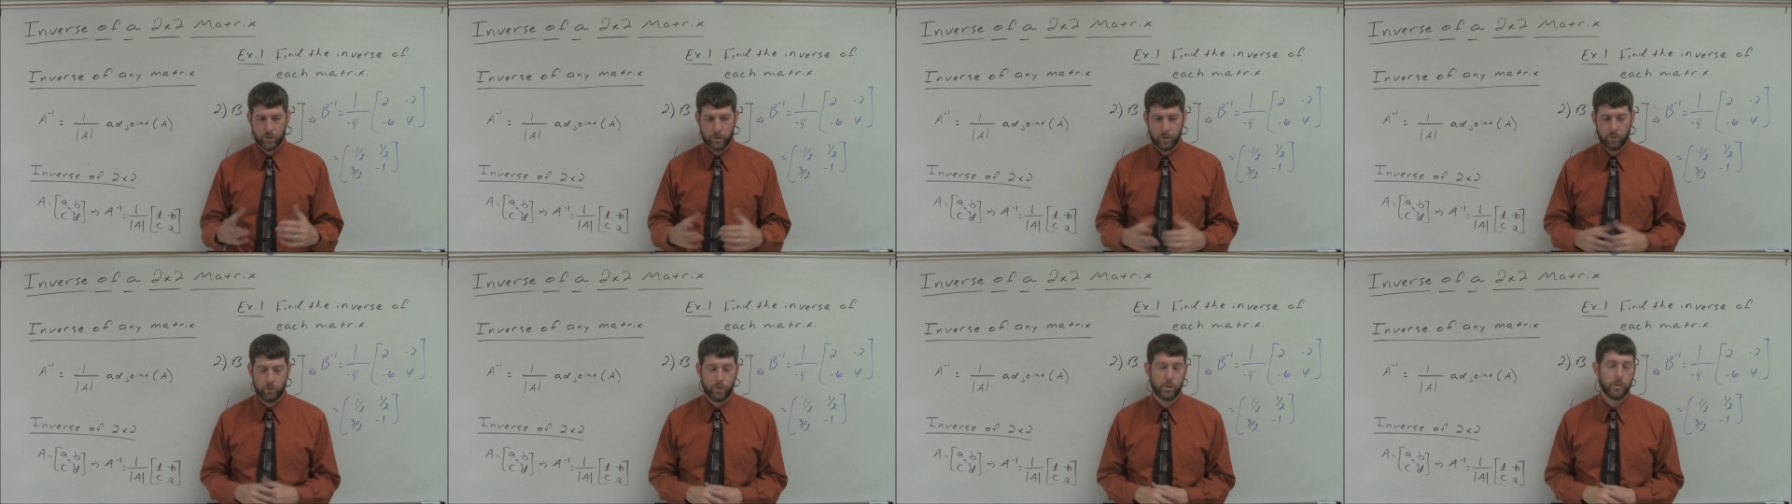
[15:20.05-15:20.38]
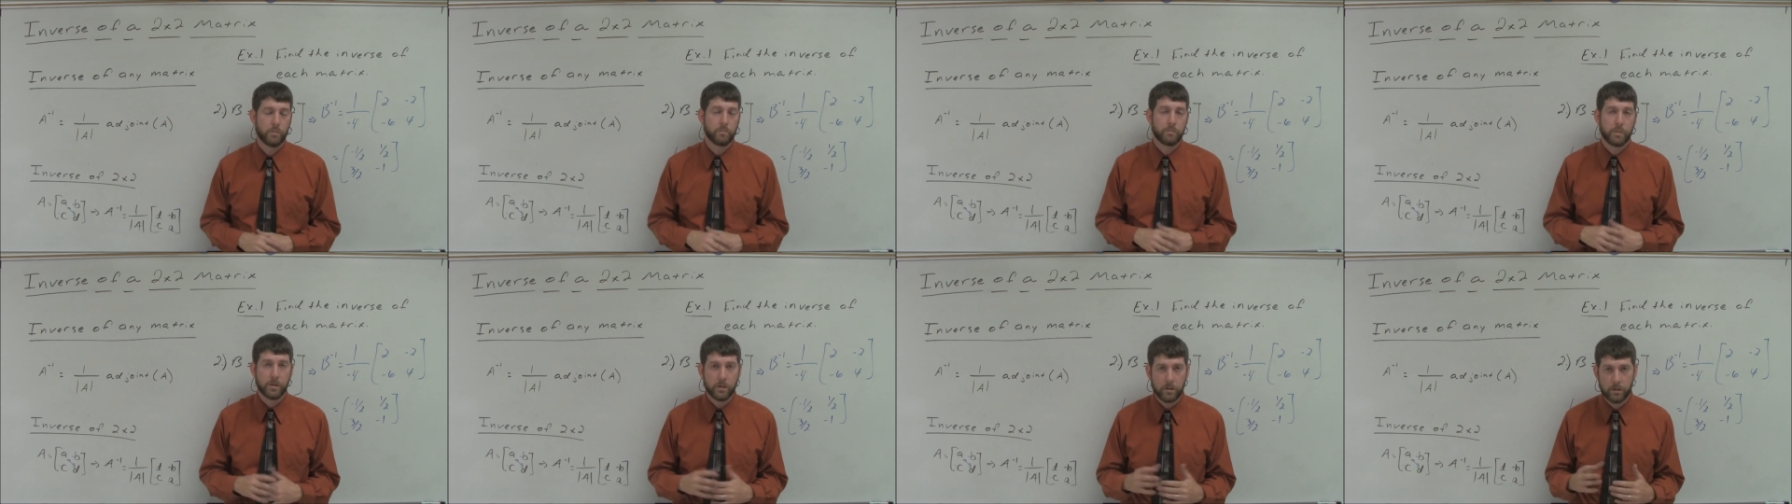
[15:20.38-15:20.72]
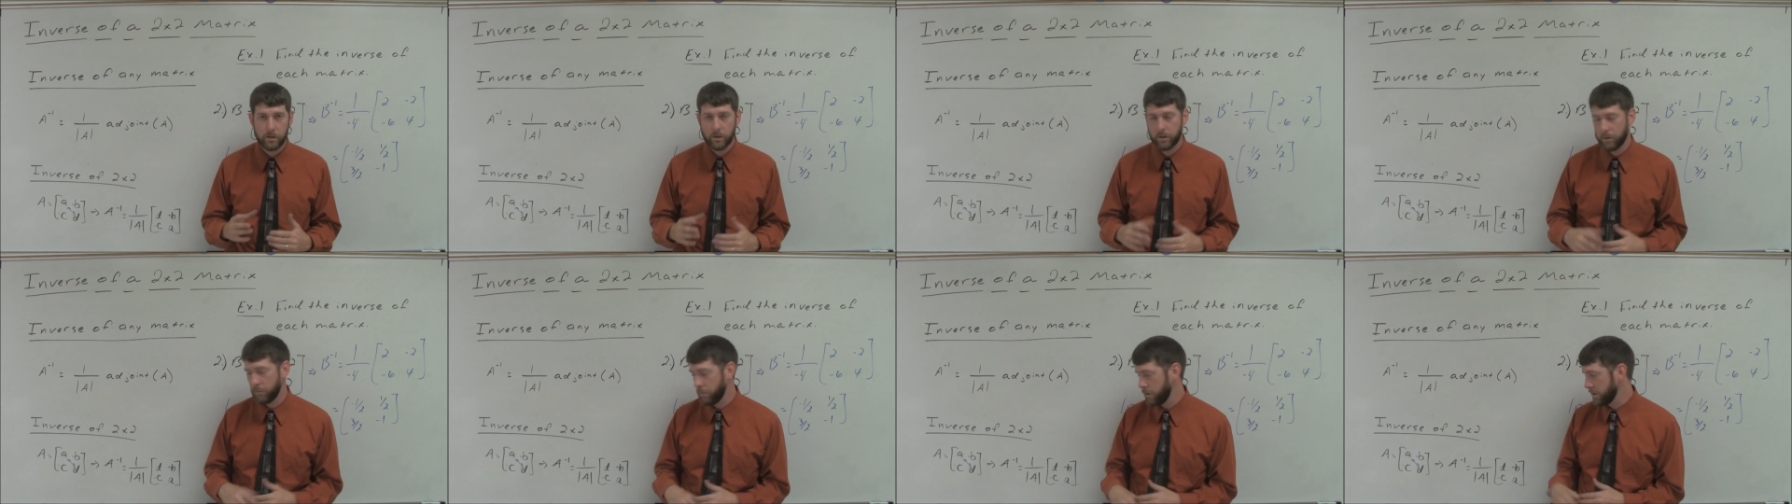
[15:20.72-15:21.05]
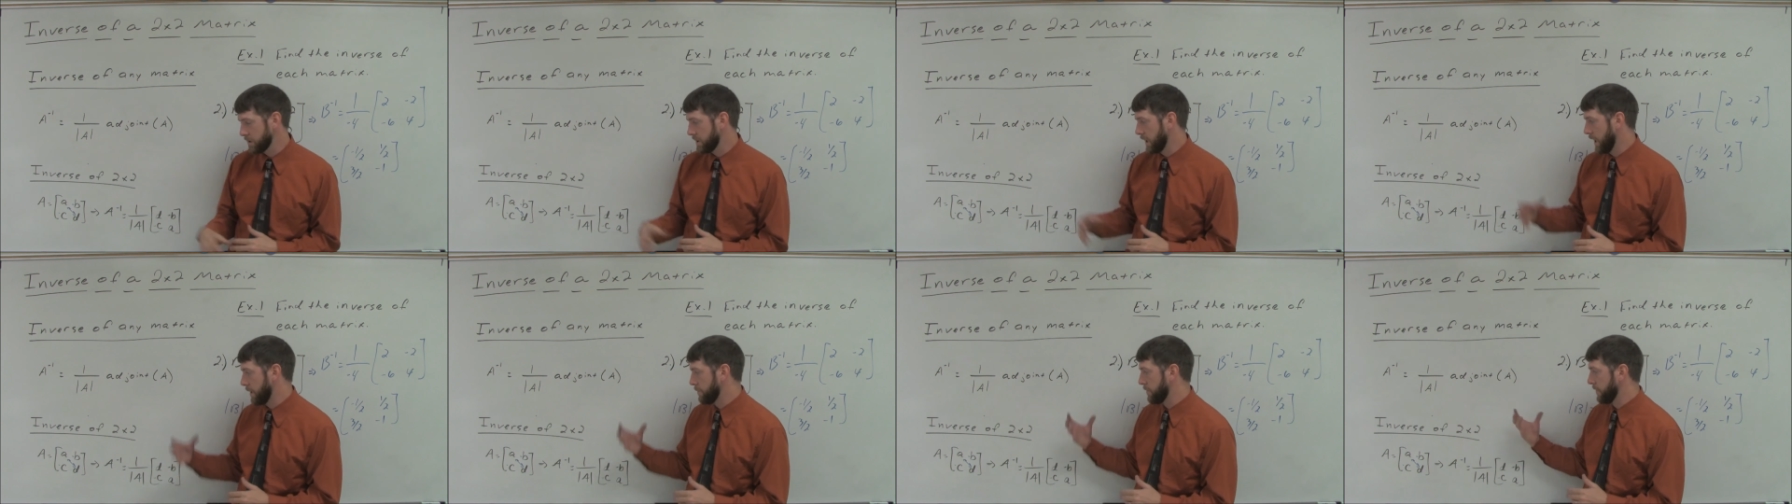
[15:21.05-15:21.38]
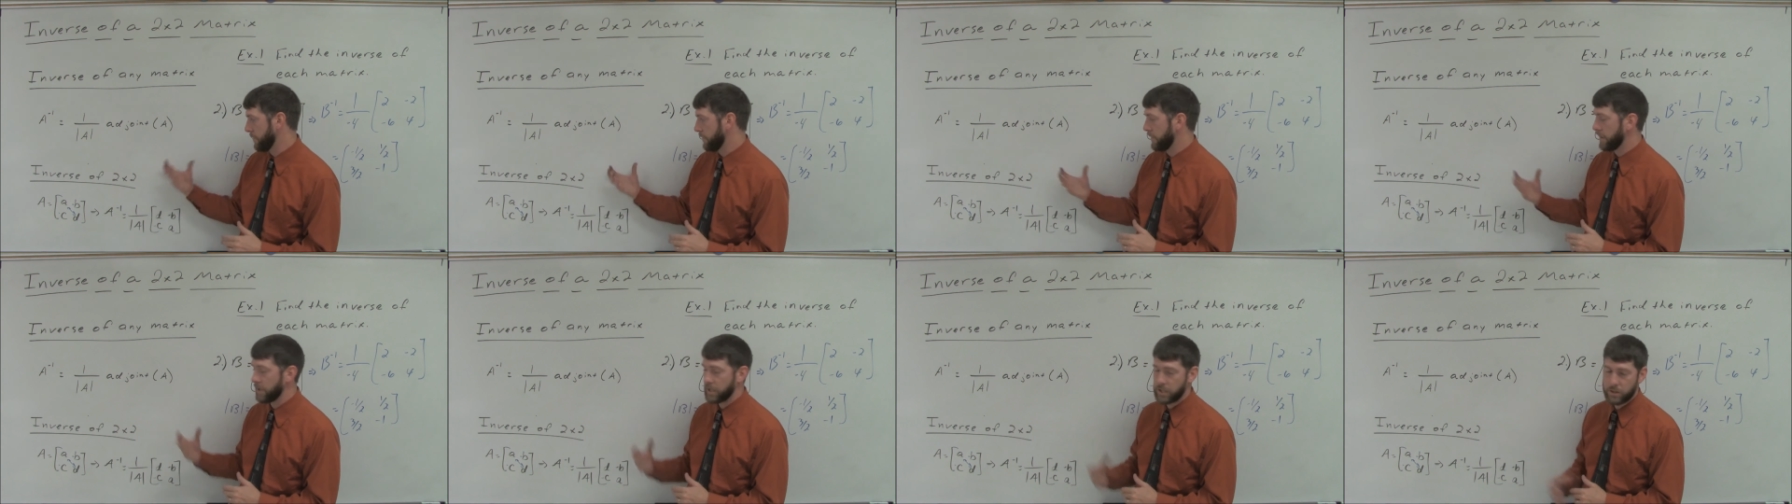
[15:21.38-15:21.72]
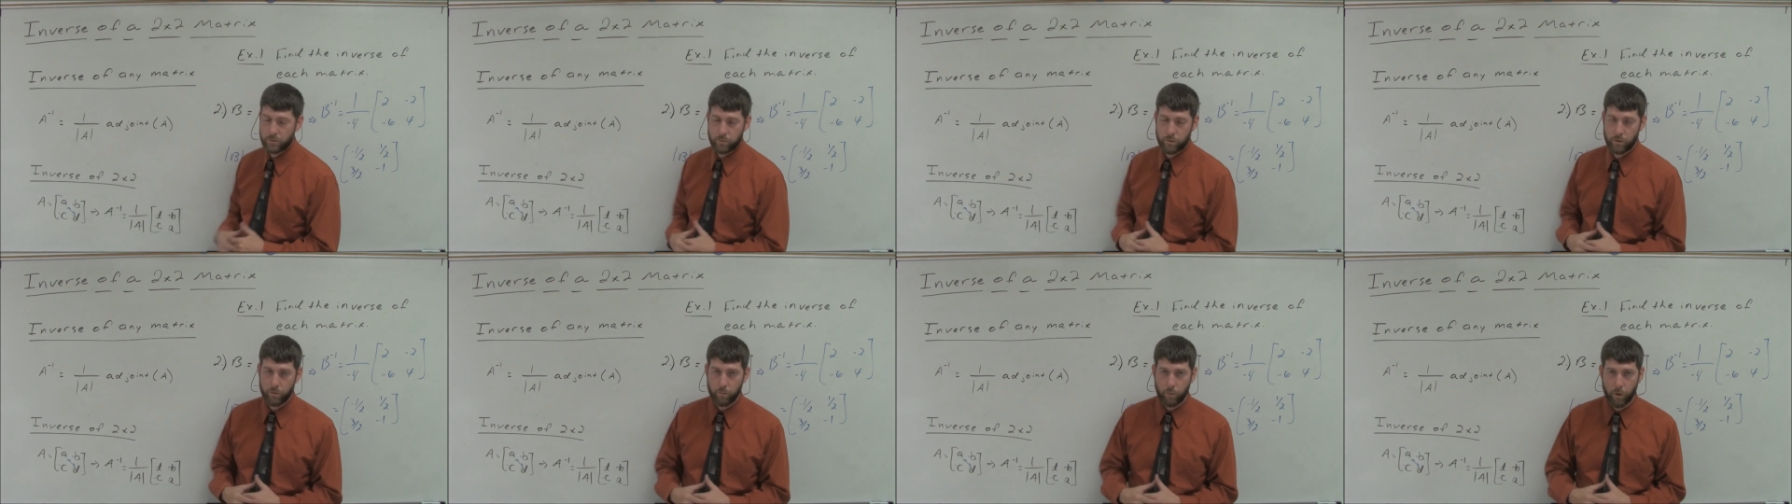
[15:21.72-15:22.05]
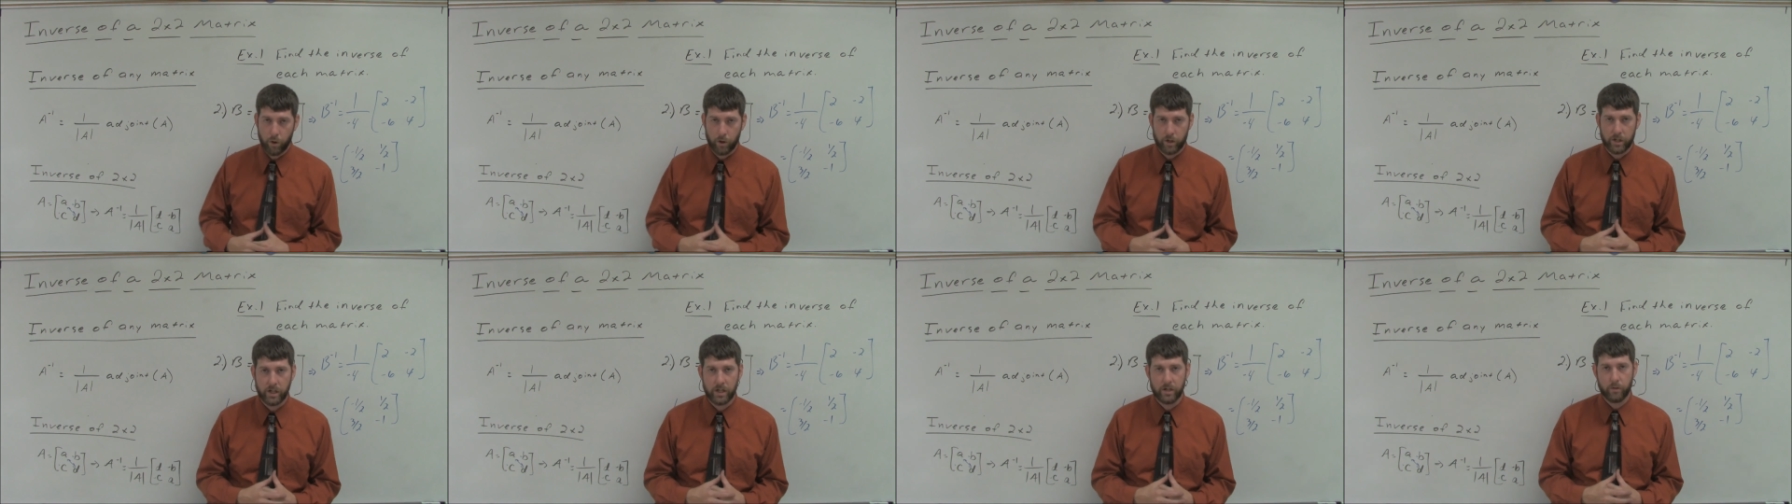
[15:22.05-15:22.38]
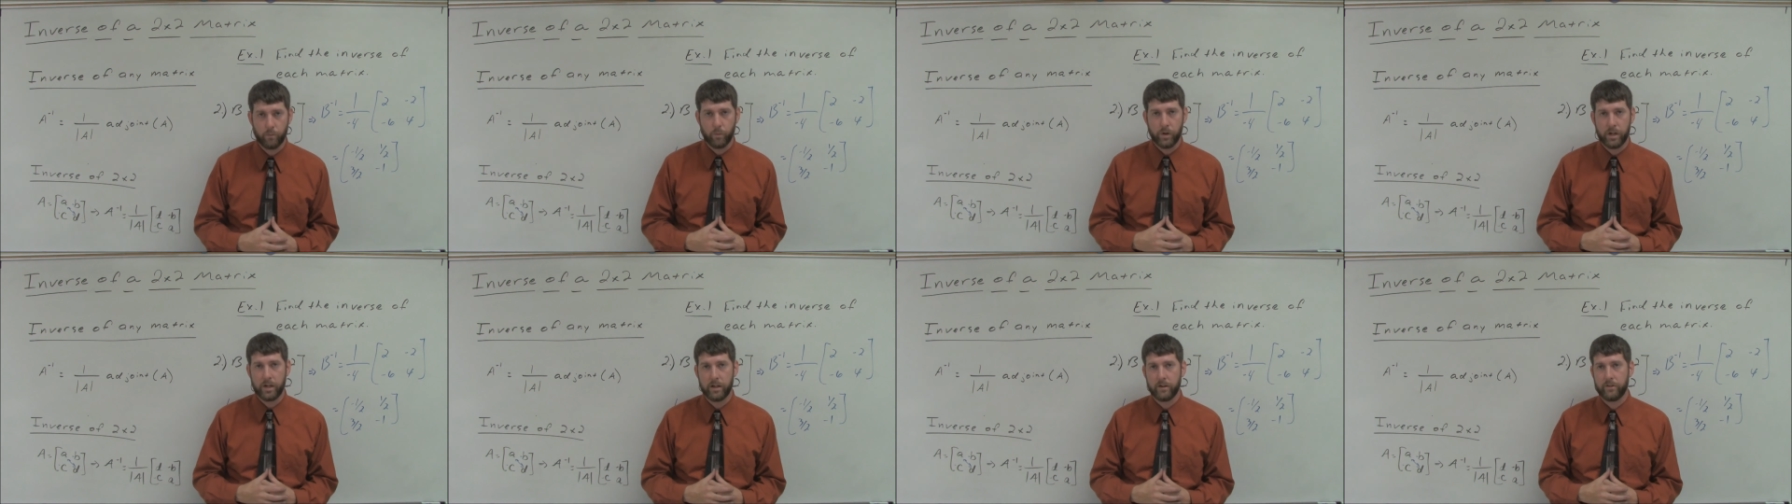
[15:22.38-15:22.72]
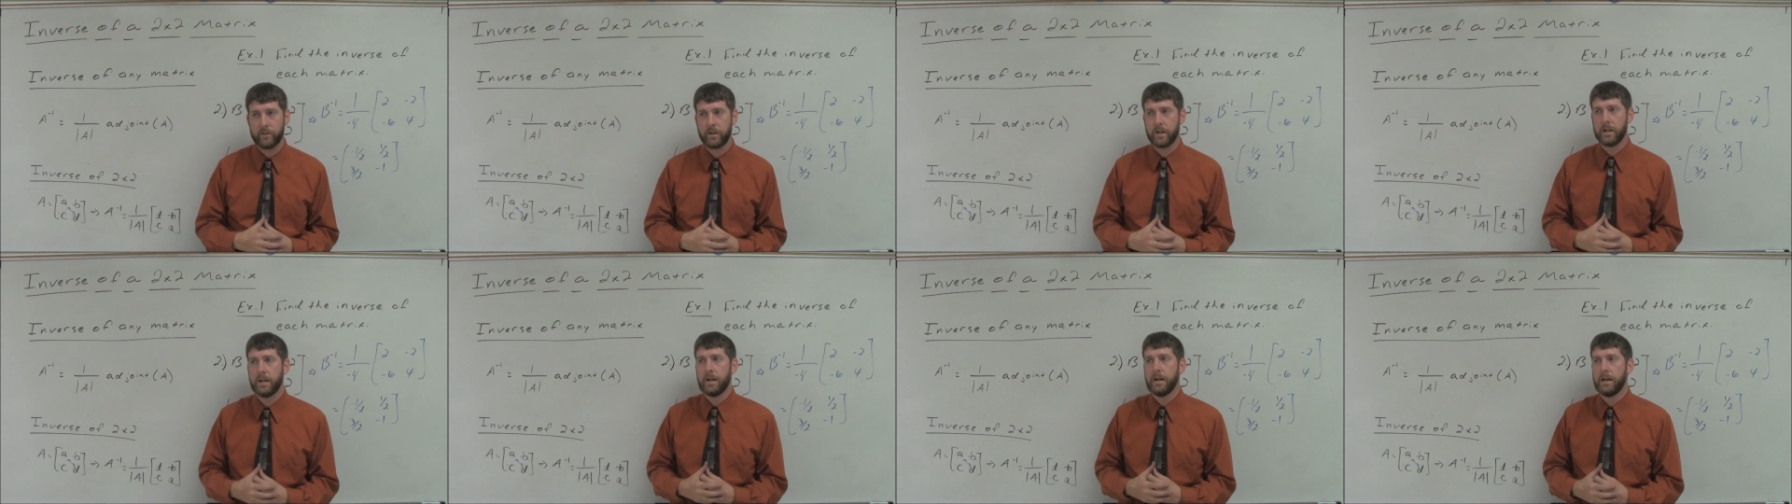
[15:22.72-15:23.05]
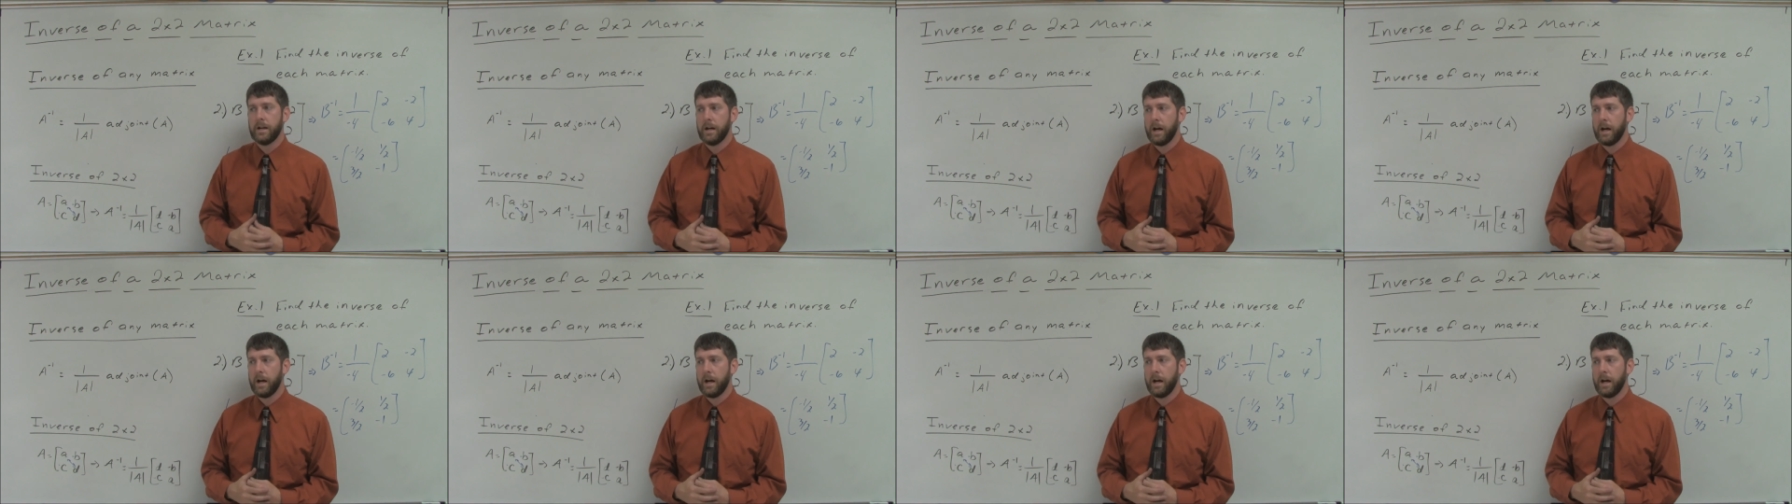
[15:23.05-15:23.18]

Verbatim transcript: group or what type of things we're working with.